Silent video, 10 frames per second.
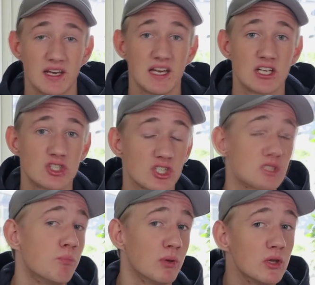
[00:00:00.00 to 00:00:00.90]
It
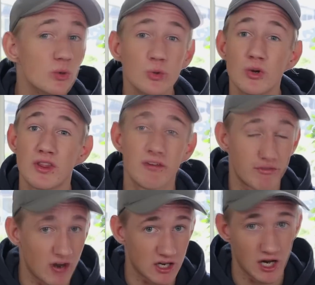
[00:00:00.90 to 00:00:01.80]
just blew the
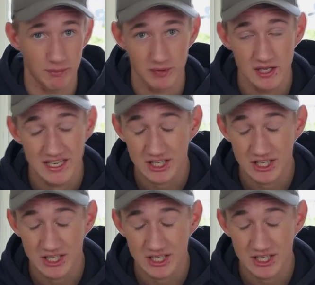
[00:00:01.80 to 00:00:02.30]
fuck up.